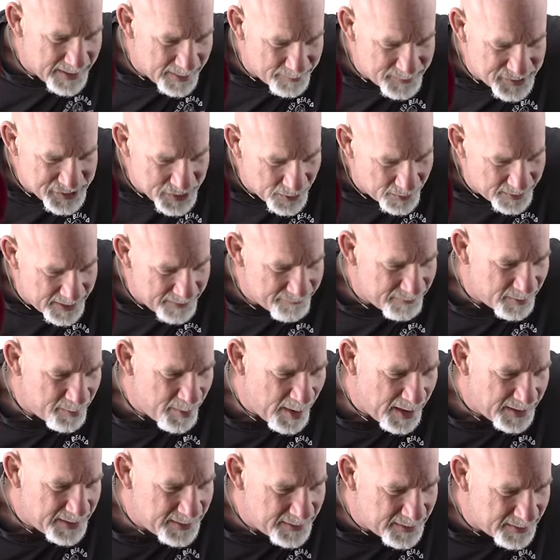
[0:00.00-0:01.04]
I'm showing
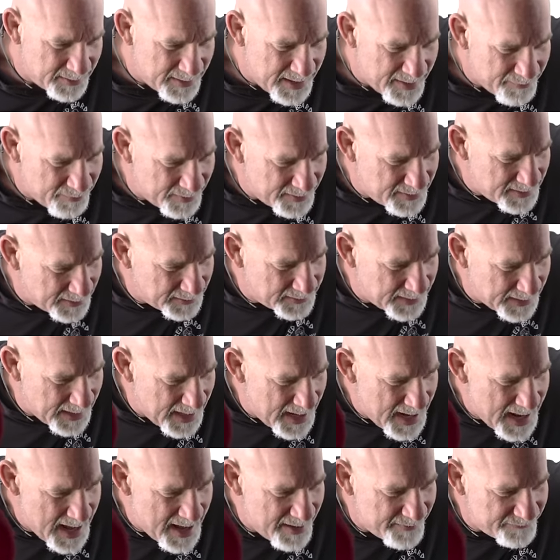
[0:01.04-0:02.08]
everybody that everything that
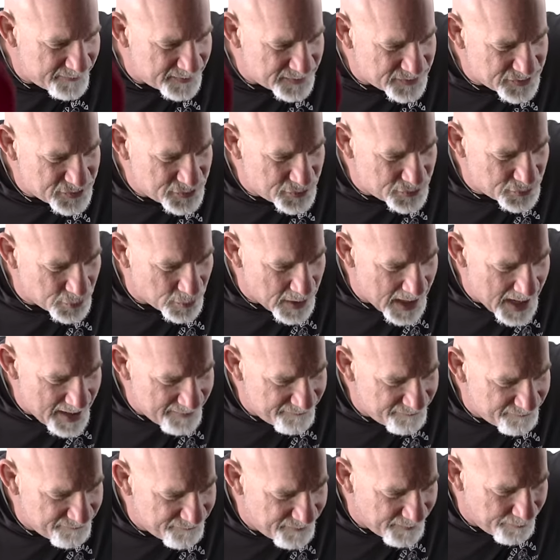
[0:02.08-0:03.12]
I have is
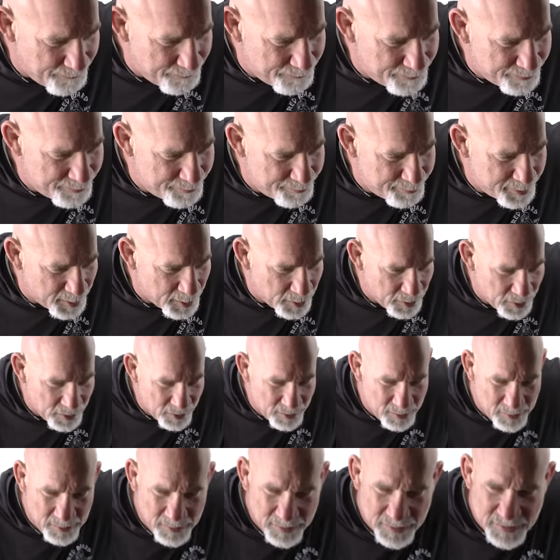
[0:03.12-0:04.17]
drivable.
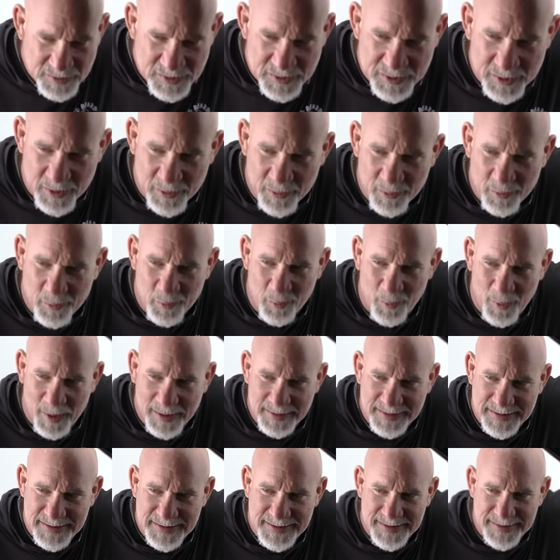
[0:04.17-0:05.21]
So
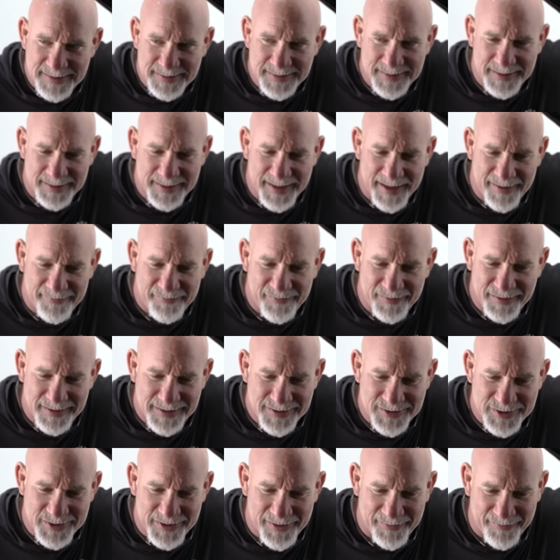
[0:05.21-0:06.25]
what's the
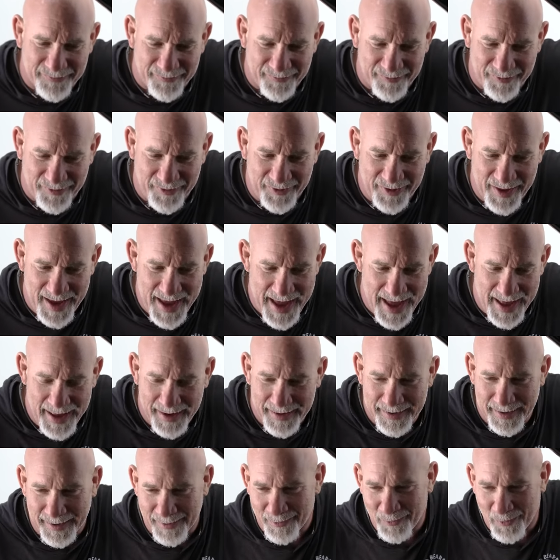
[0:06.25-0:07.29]
definition of
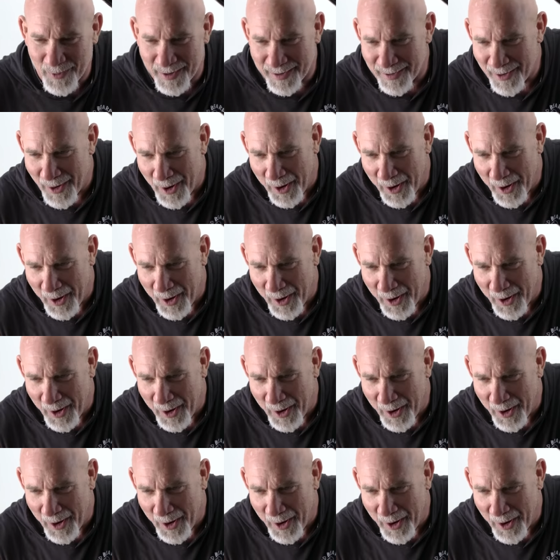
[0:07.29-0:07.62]
that and where